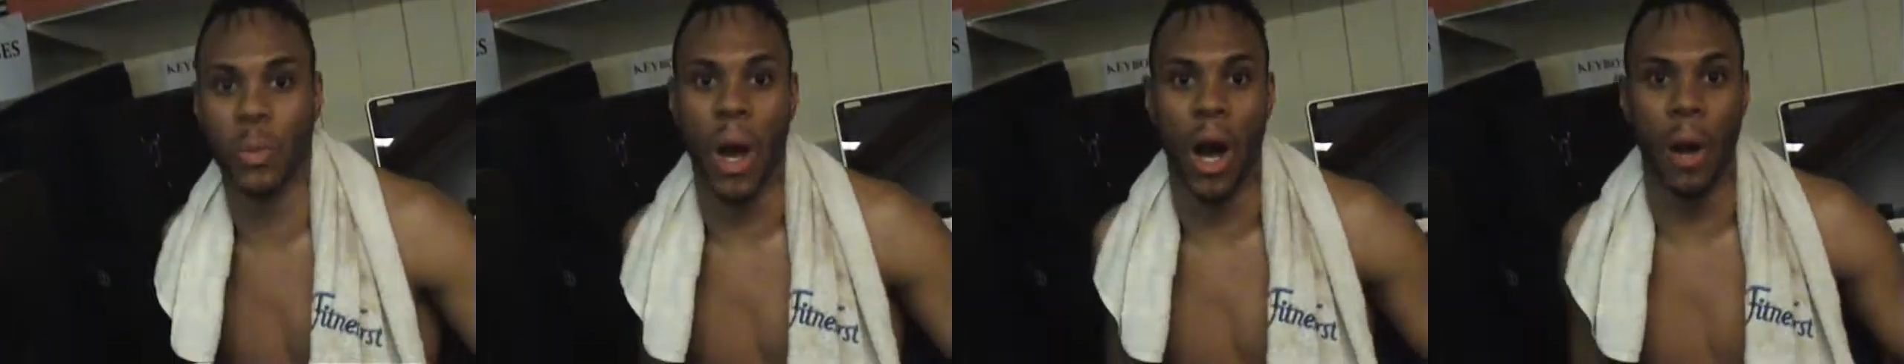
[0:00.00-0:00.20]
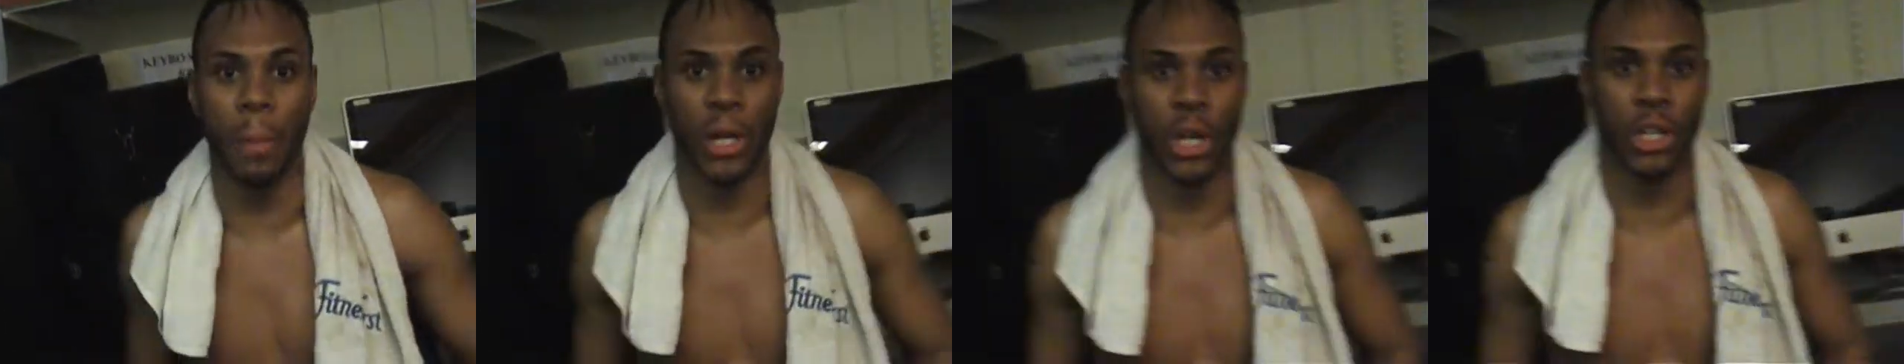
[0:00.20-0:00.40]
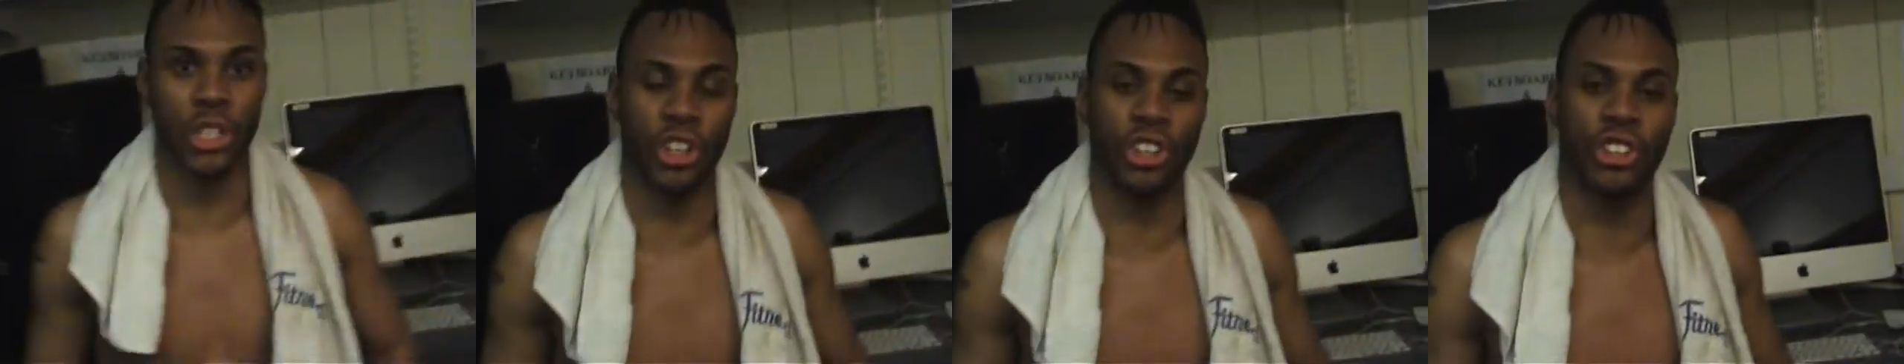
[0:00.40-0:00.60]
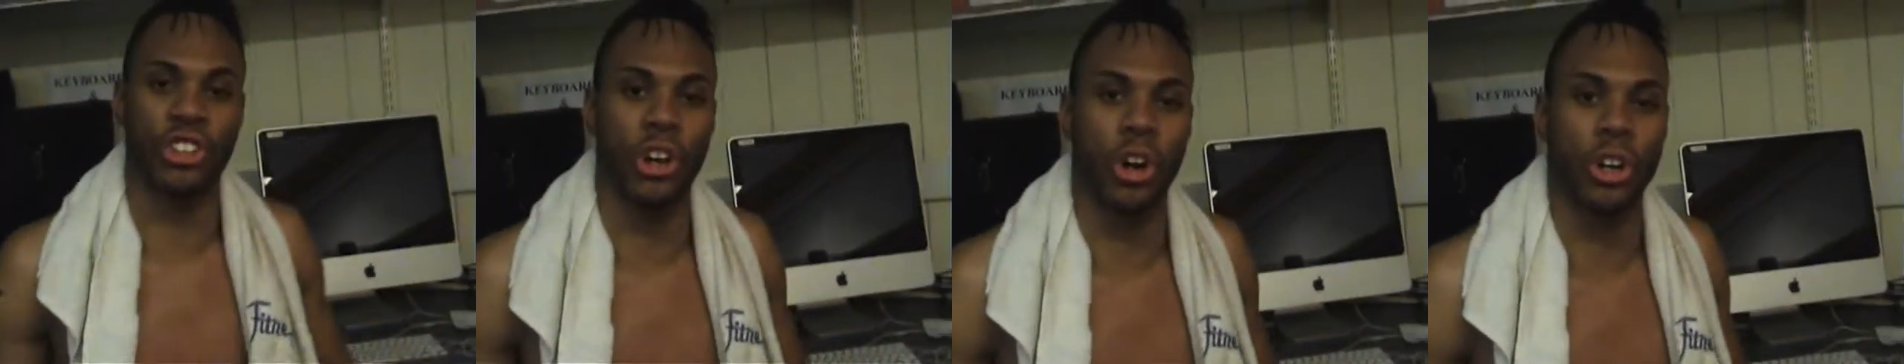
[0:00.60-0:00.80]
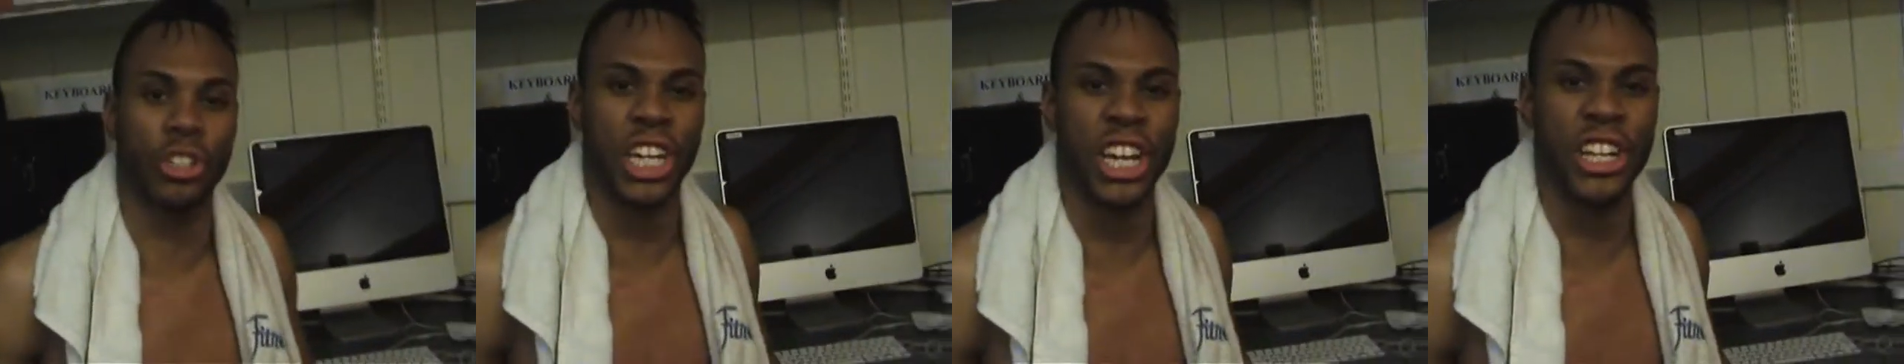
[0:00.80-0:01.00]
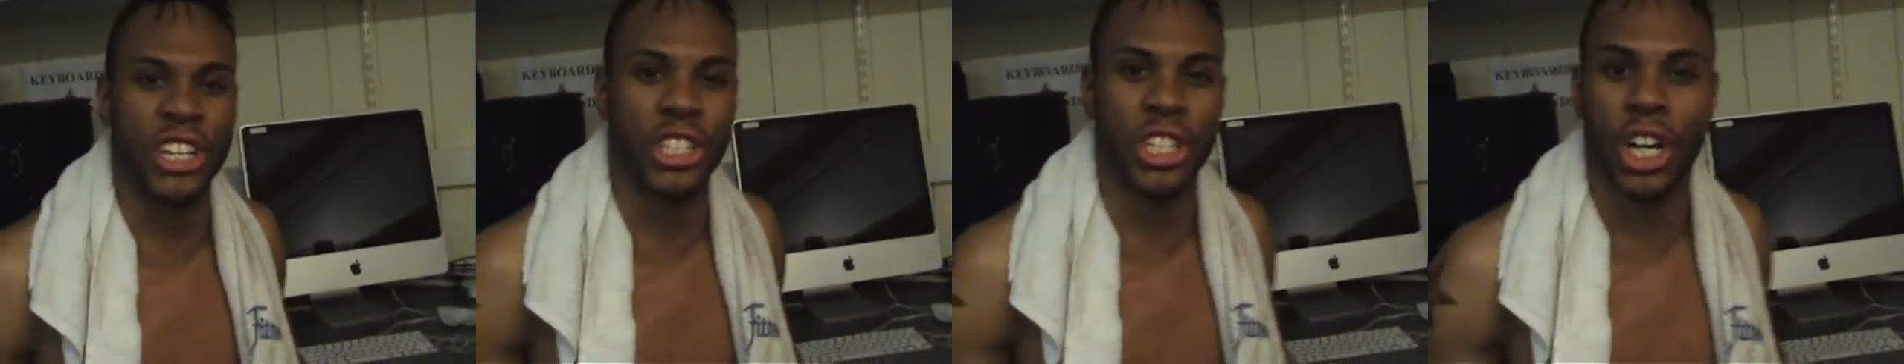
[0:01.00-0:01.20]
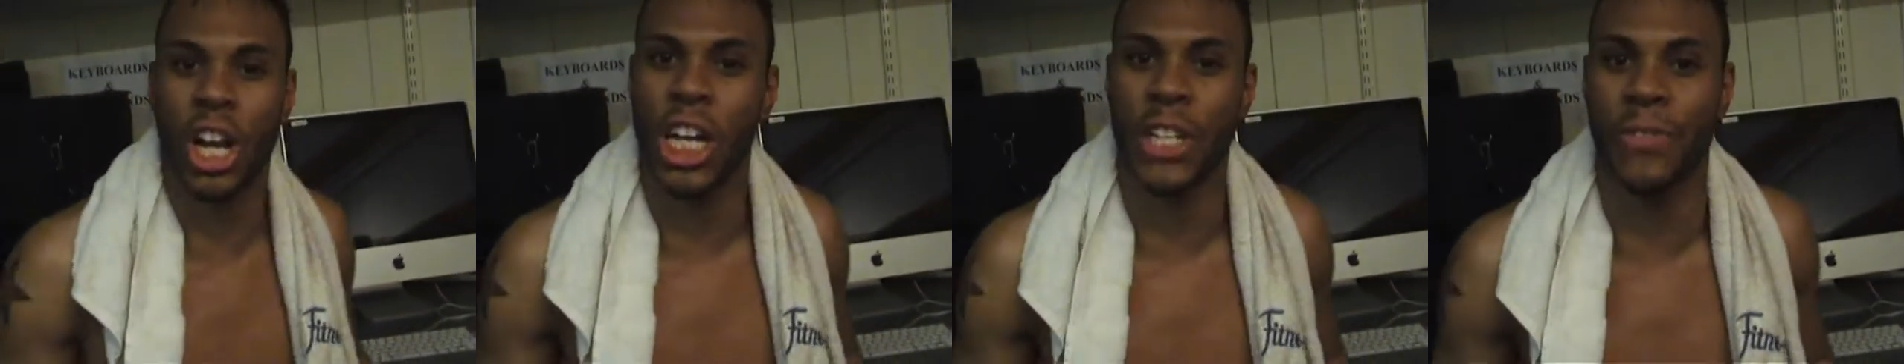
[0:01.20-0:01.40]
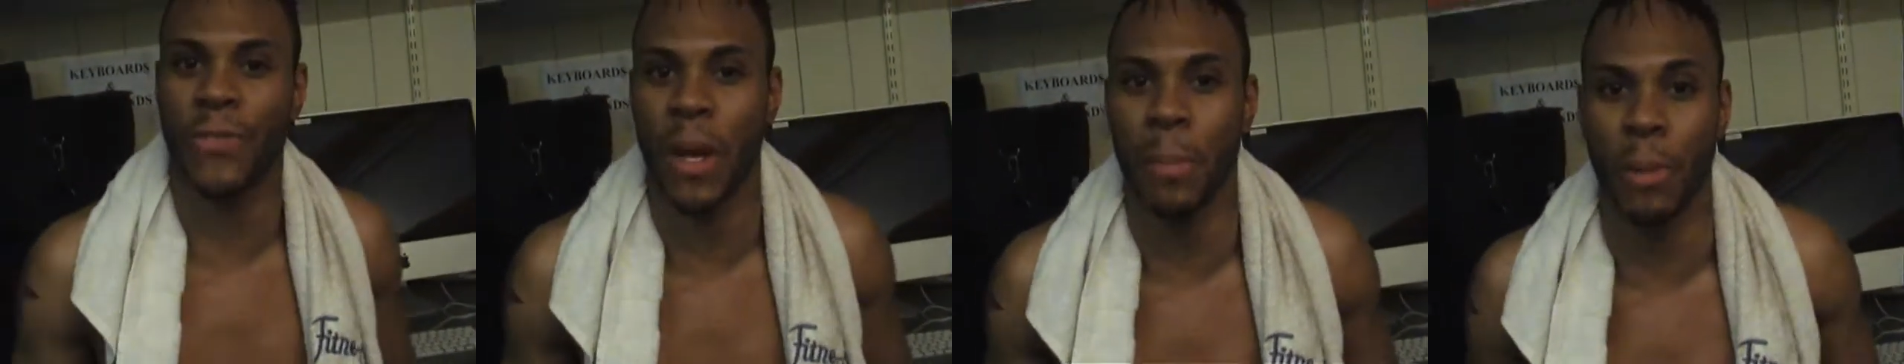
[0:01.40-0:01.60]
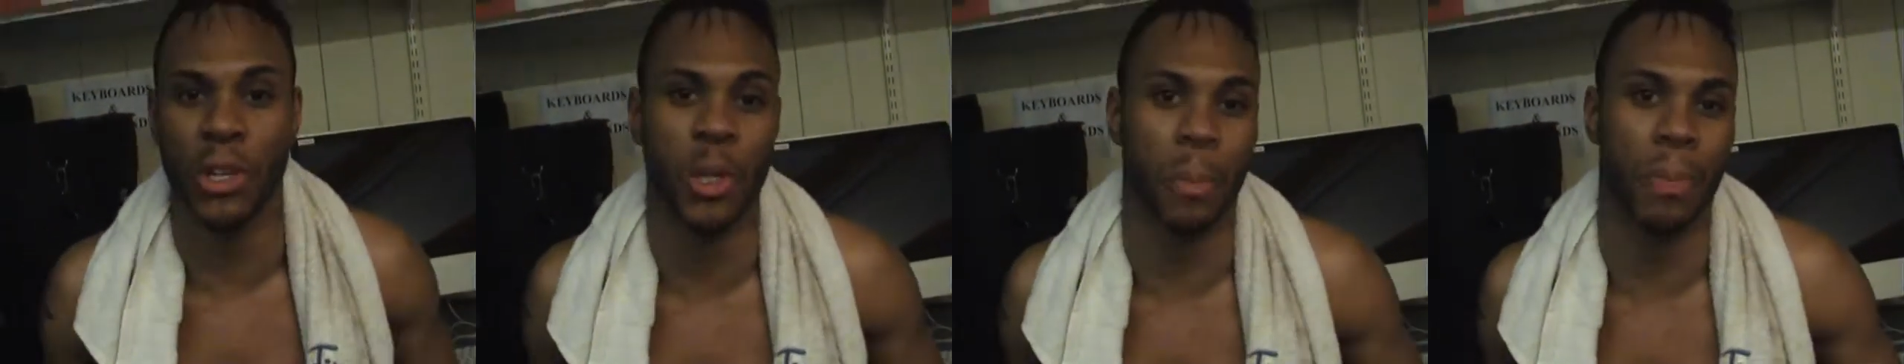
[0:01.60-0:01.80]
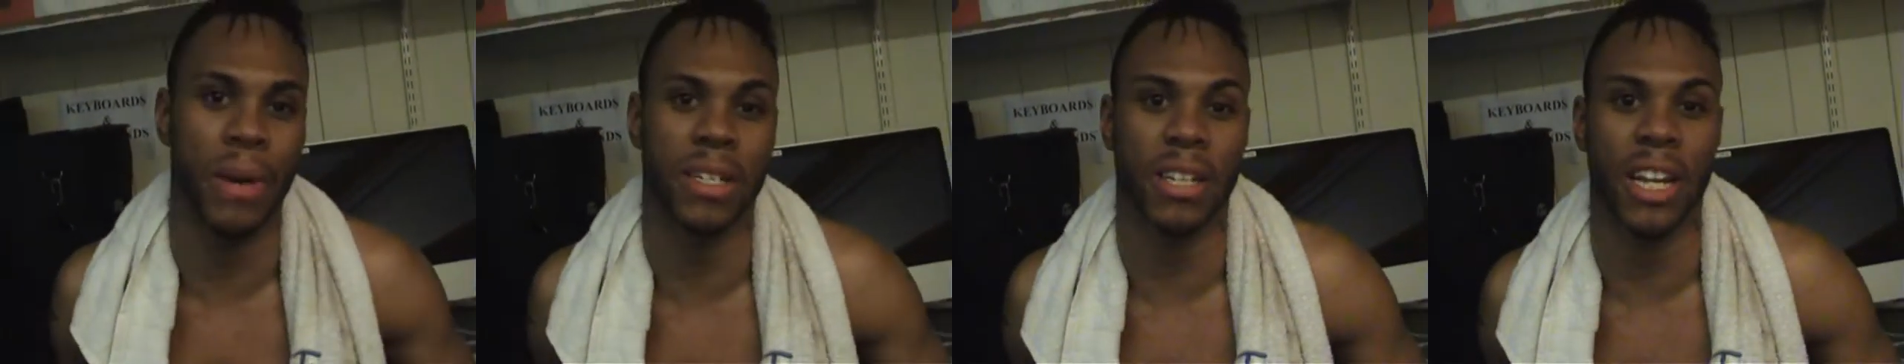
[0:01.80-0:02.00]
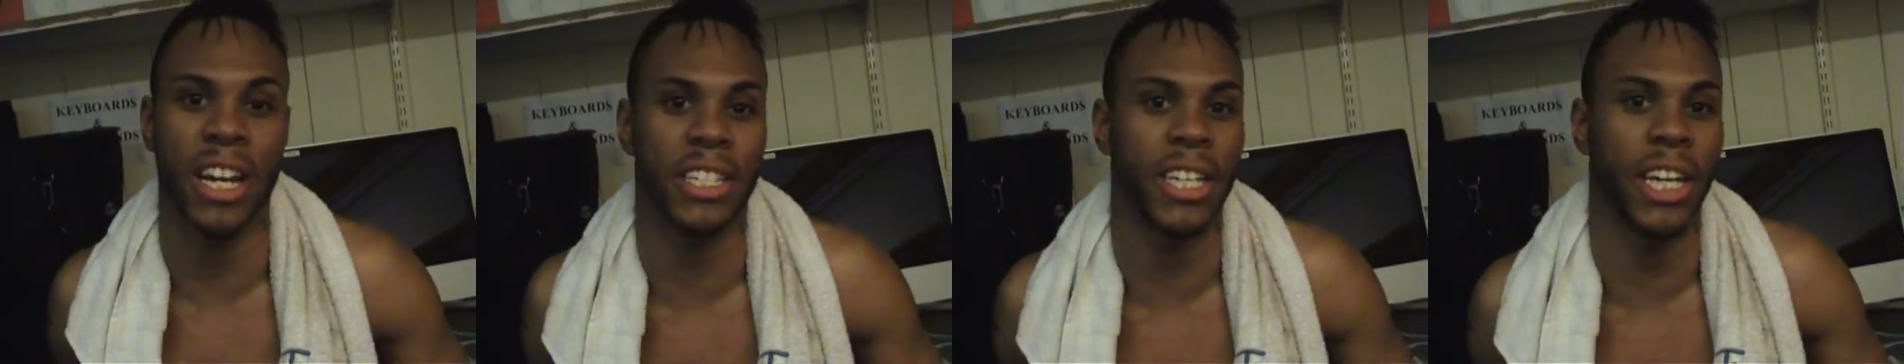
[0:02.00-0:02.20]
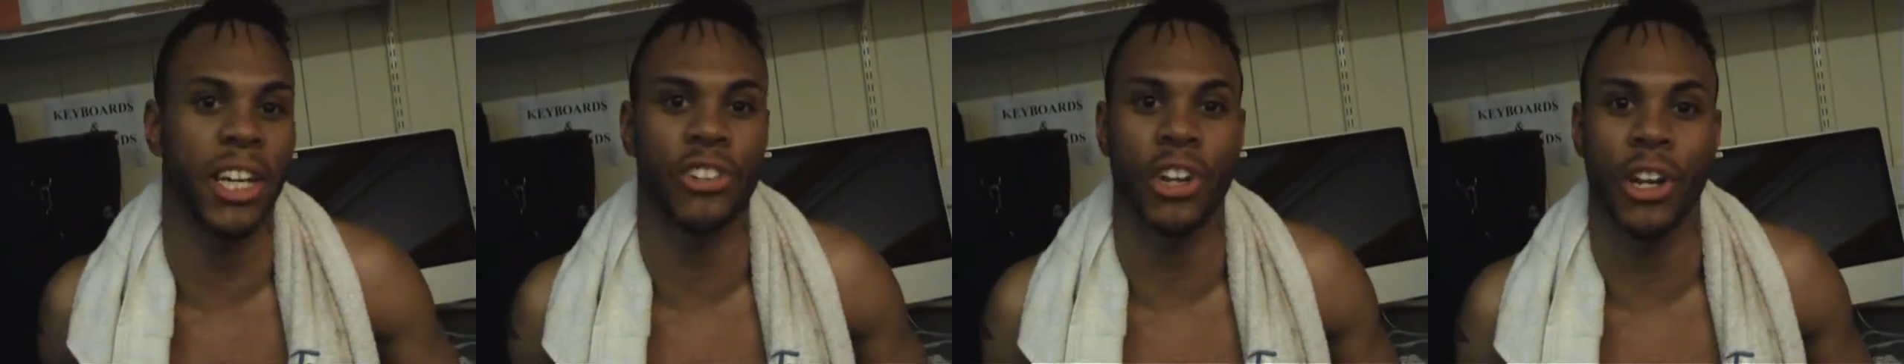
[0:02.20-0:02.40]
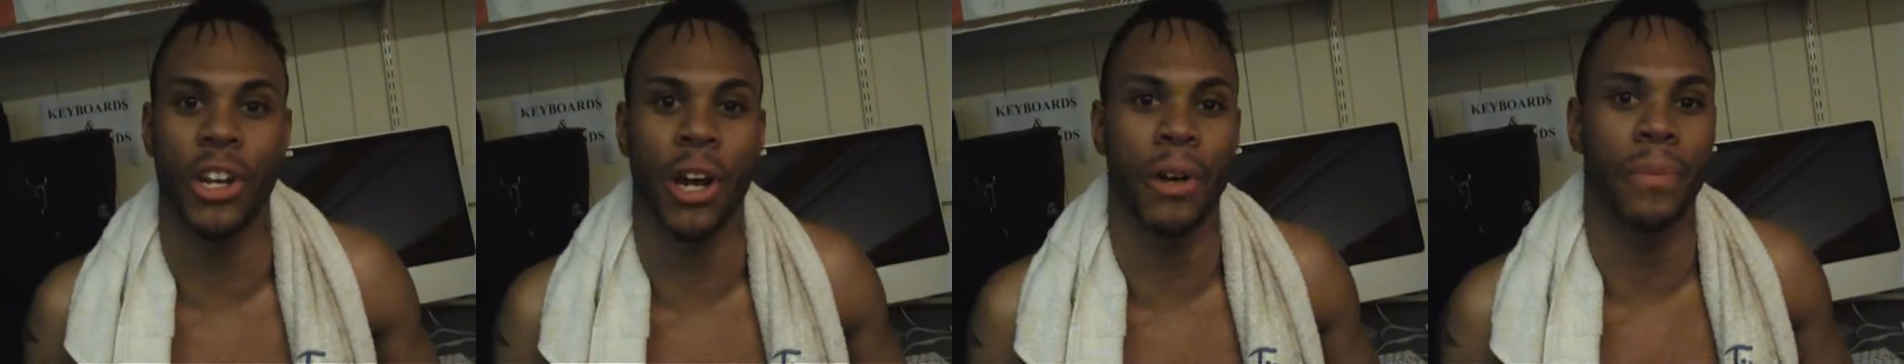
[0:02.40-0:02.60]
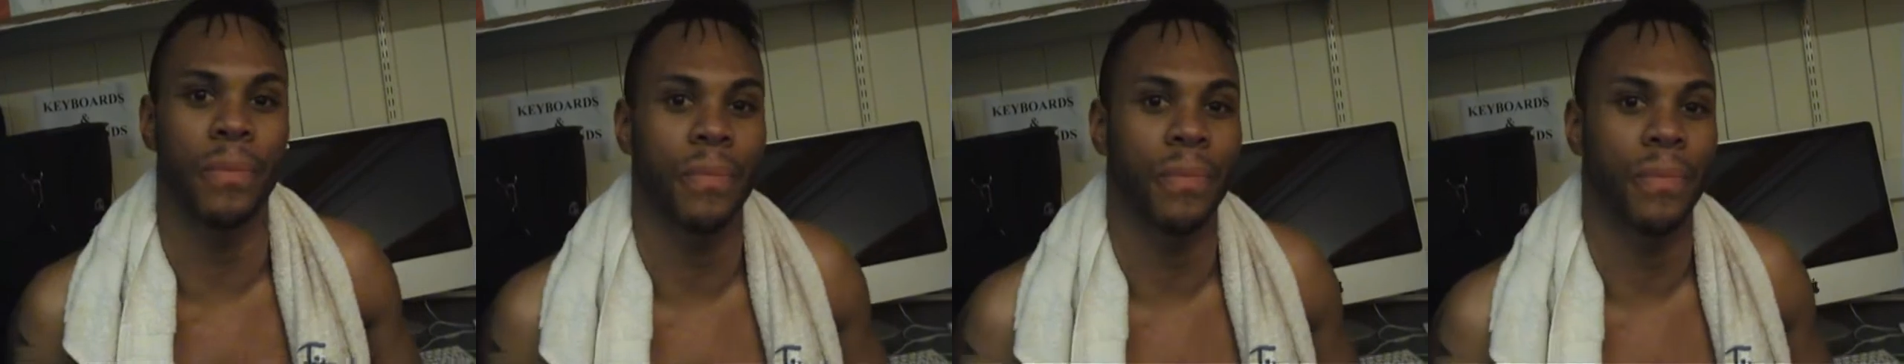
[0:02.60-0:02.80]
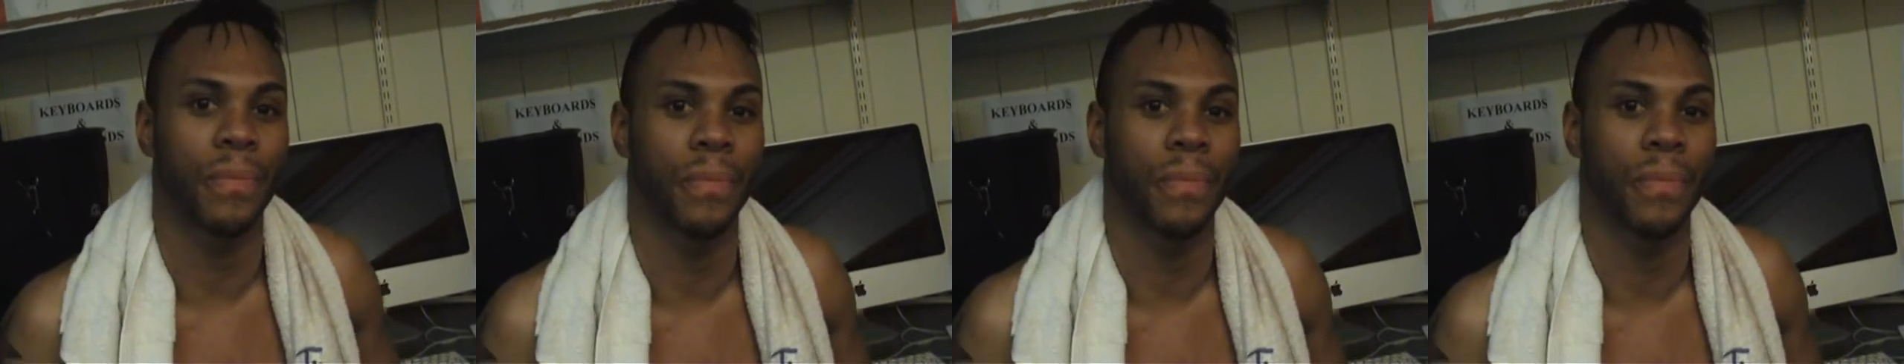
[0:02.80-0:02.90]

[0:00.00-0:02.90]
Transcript: well, because it's short and it doesn't cost very much to print on a t-shirt, no.